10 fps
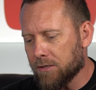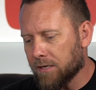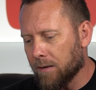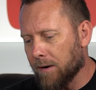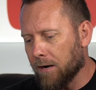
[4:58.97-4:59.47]

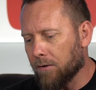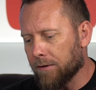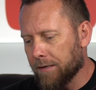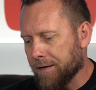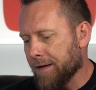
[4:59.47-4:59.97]
just come out,
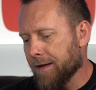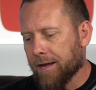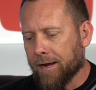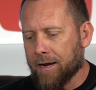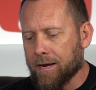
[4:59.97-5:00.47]

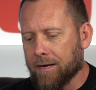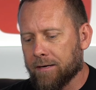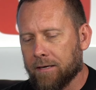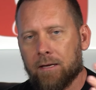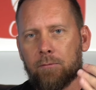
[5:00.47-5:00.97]
and
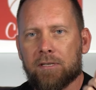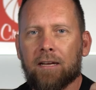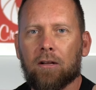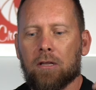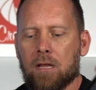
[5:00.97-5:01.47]
he was
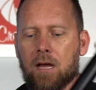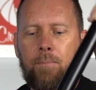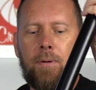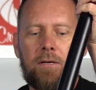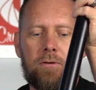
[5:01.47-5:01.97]
taking a lot
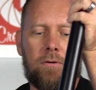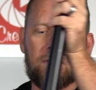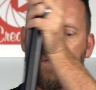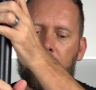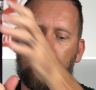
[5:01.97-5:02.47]
of
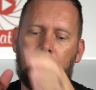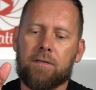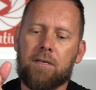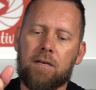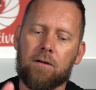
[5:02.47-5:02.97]
pictures
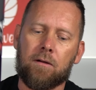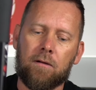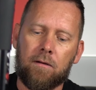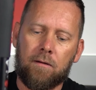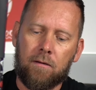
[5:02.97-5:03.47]
with gear